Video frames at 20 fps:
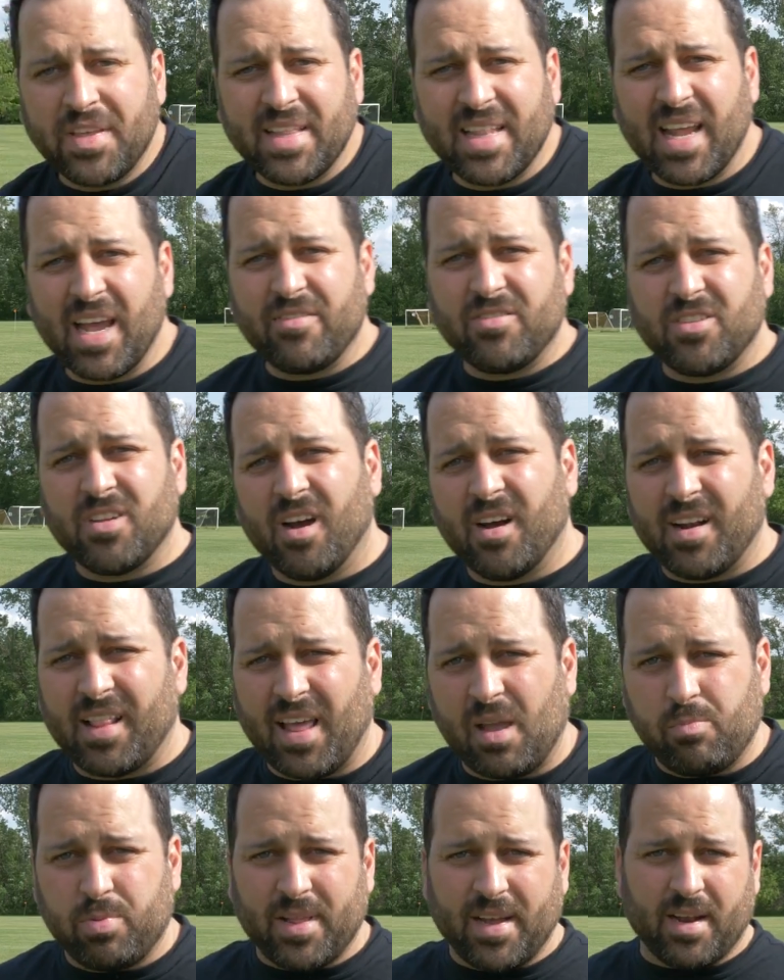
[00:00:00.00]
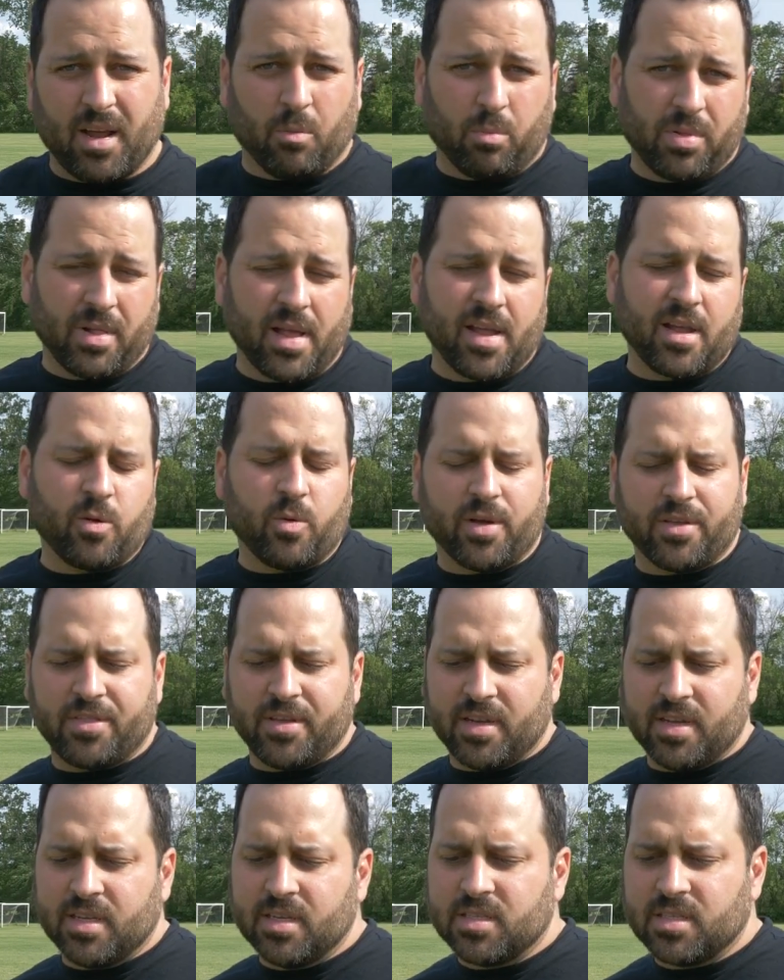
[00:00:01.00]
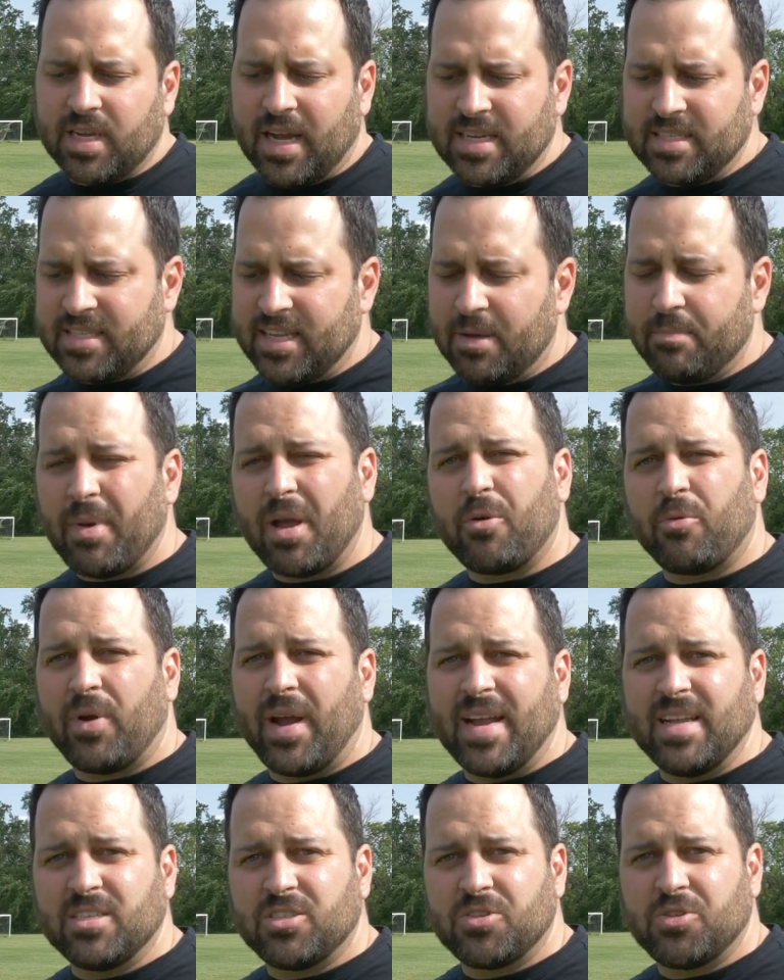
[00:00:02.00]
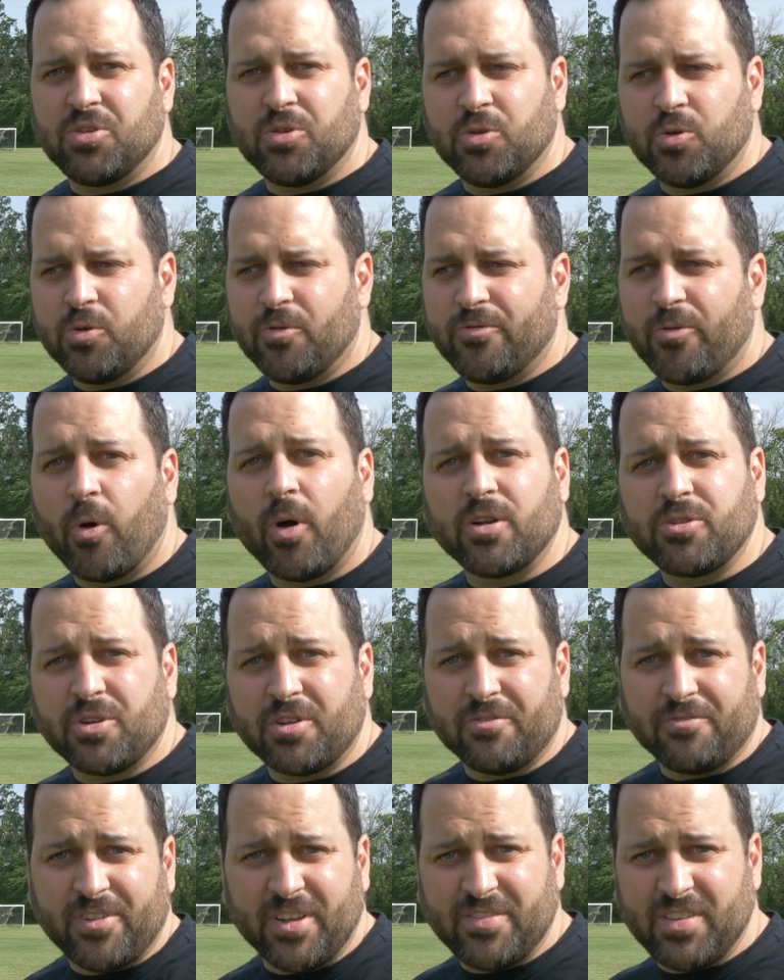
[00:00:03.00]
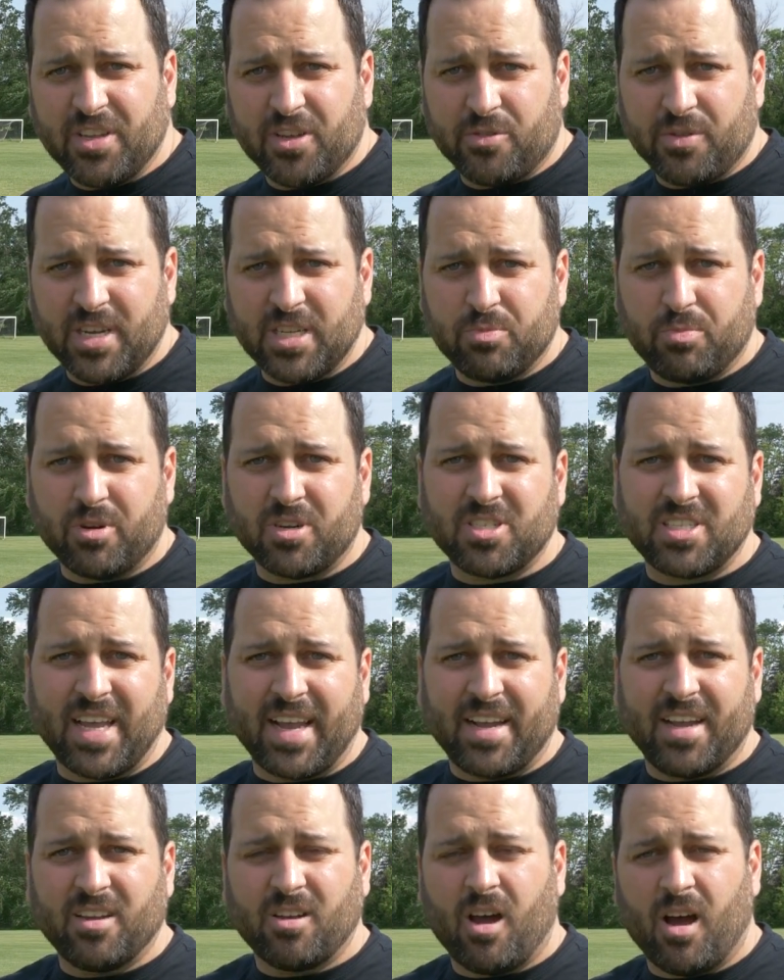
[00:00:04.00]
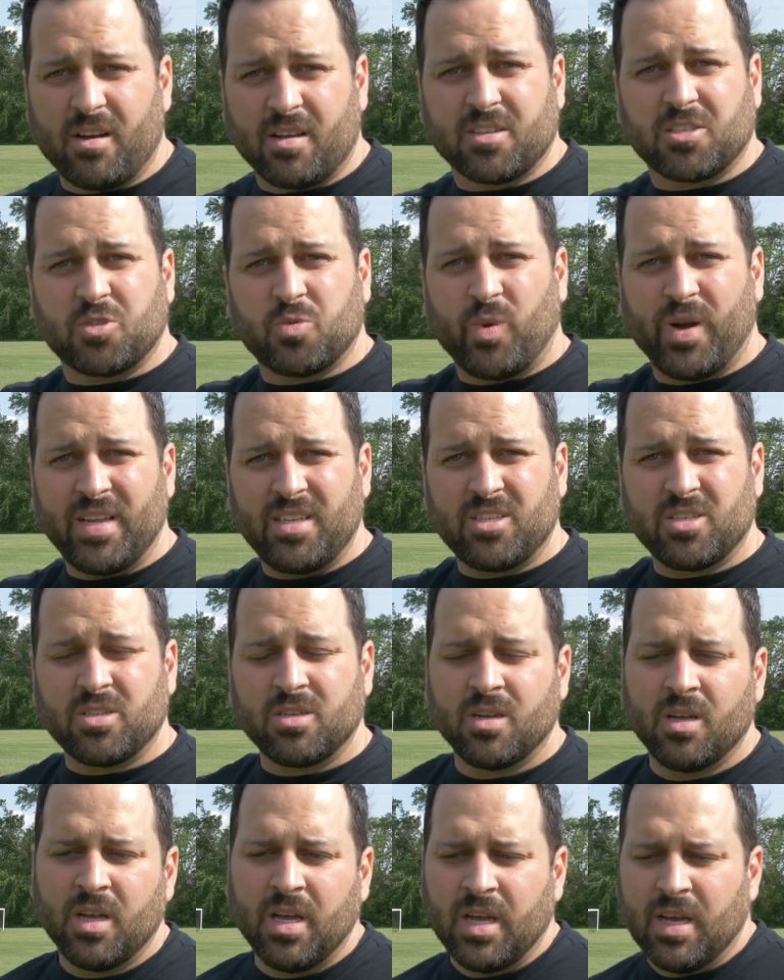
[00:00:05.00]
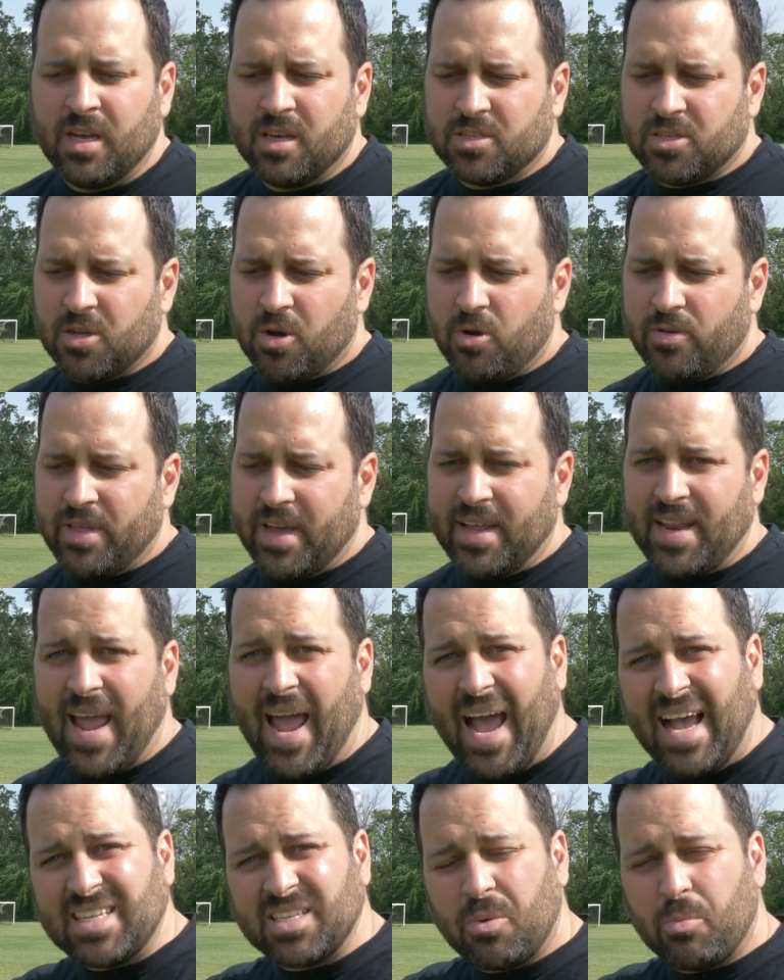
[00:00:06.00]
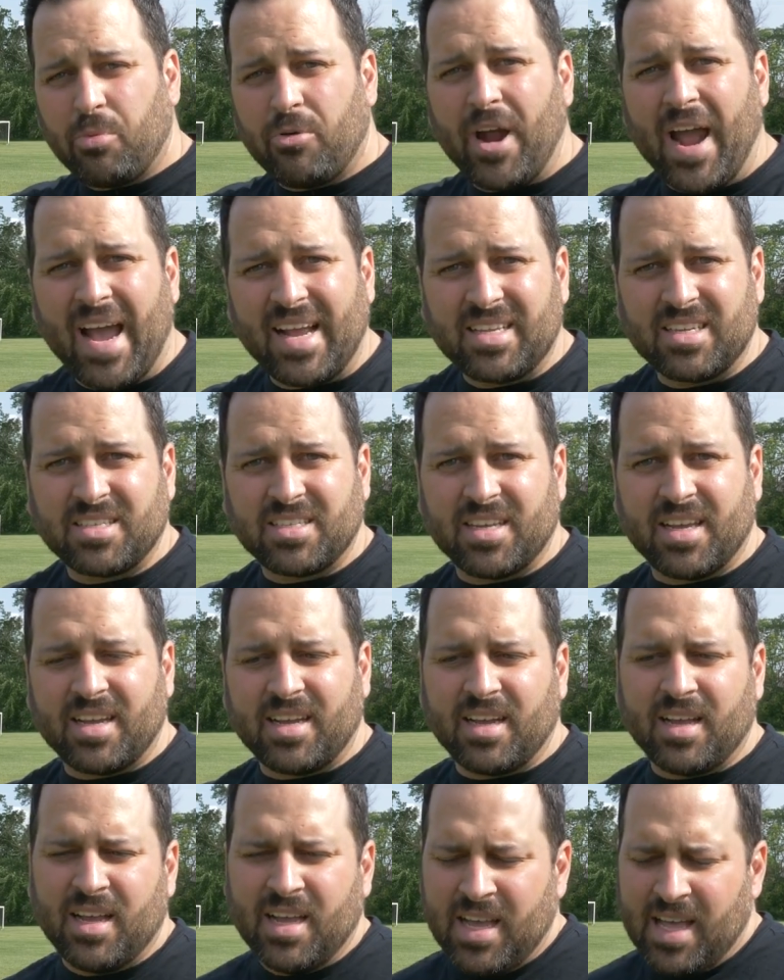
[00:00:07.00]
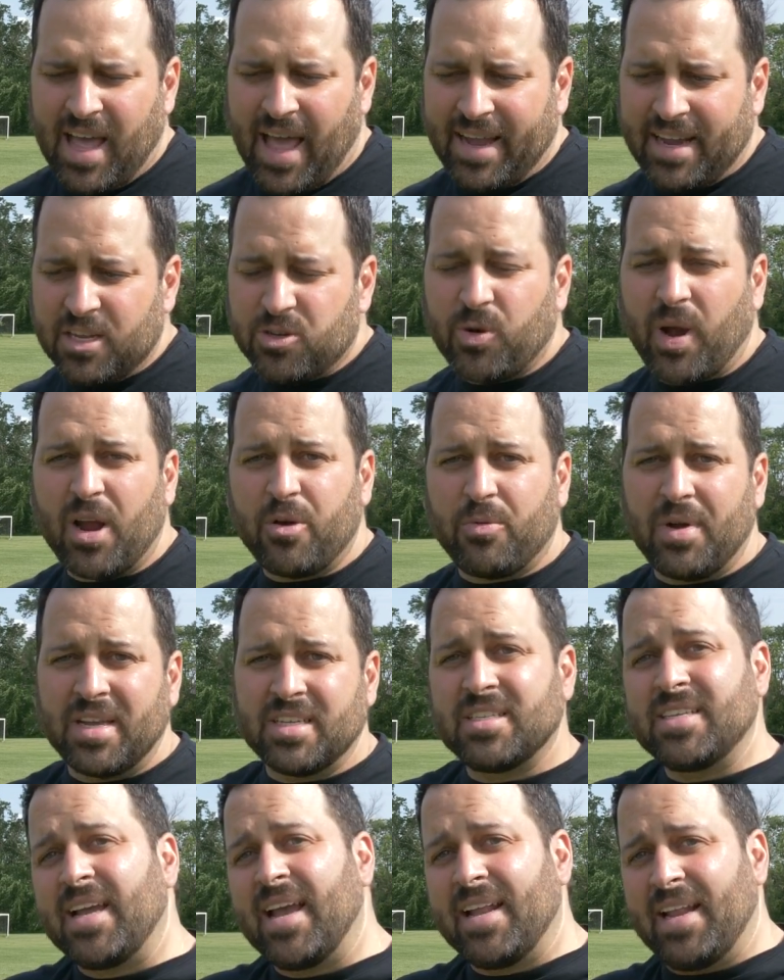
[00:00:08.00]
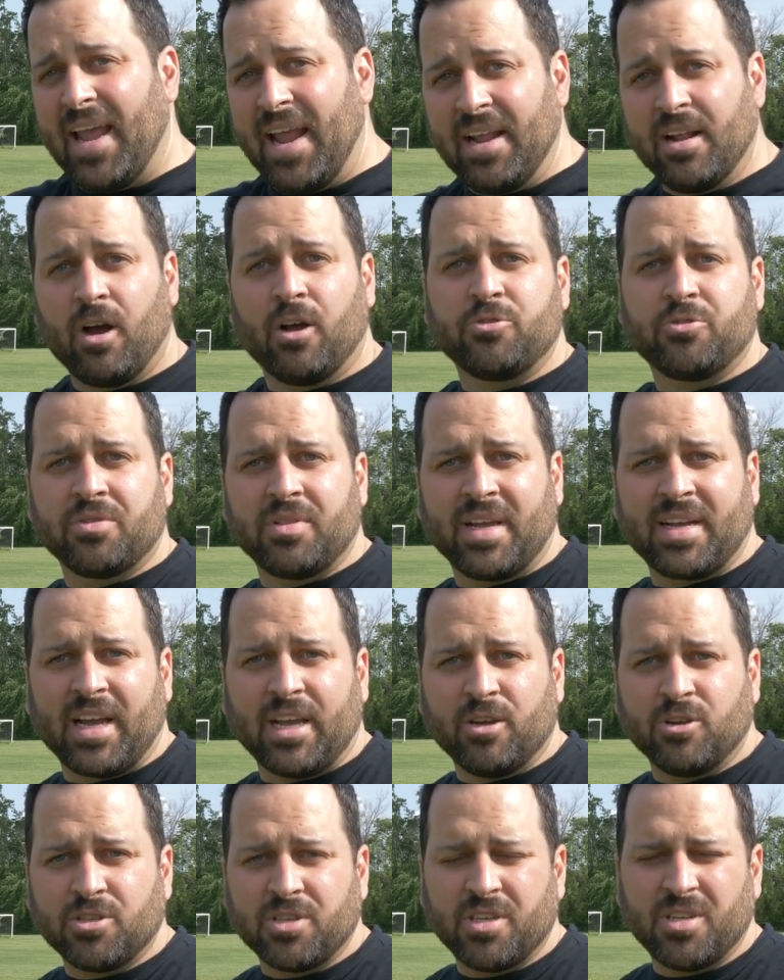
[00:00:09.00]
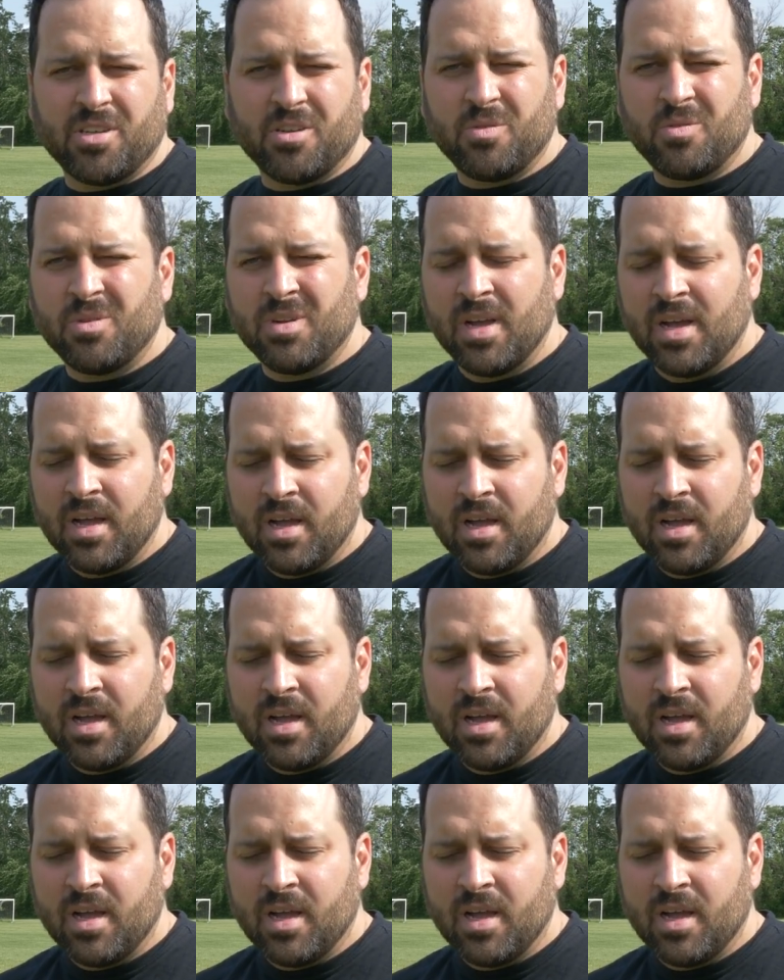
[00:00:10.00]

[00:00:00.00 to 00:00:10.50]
thing that I've done and I plan on playing with is I set my rates to 450 degrees per second on a switch so that as I'm practicing, I can try racing at 800 like I usually do,